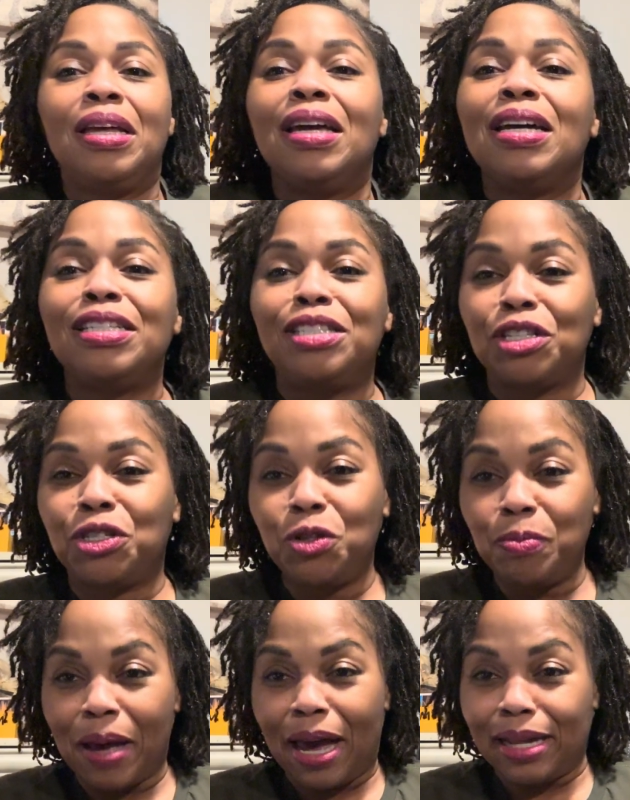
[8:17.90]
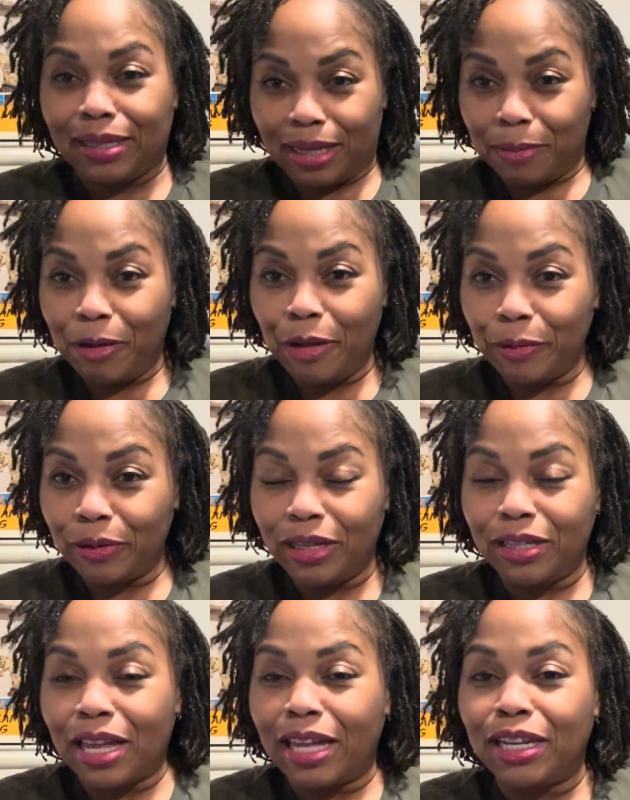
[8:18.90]
it's just too bad that
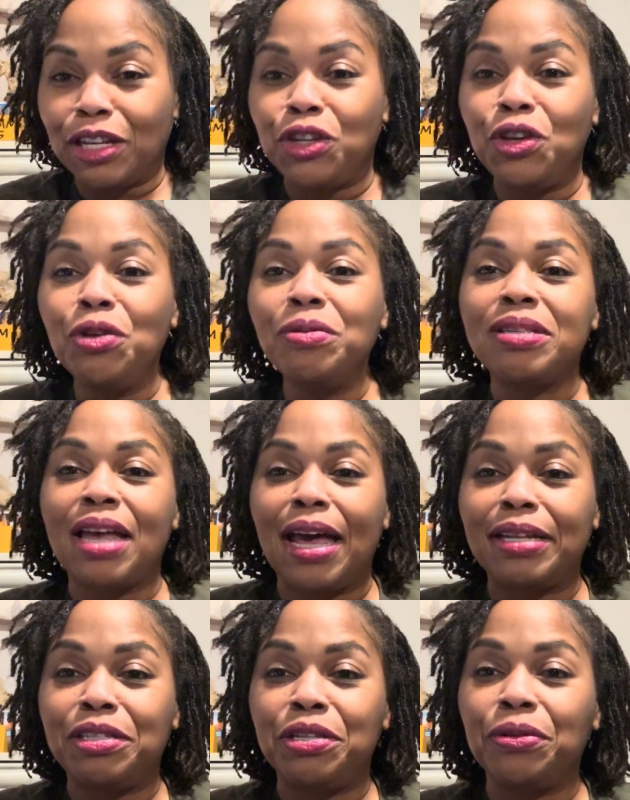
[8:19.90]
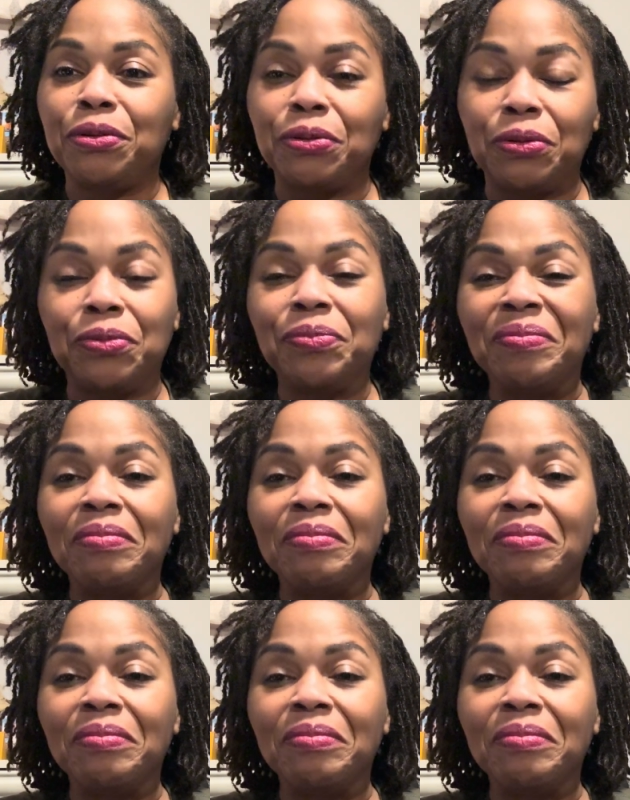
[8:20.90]
they didn't use that to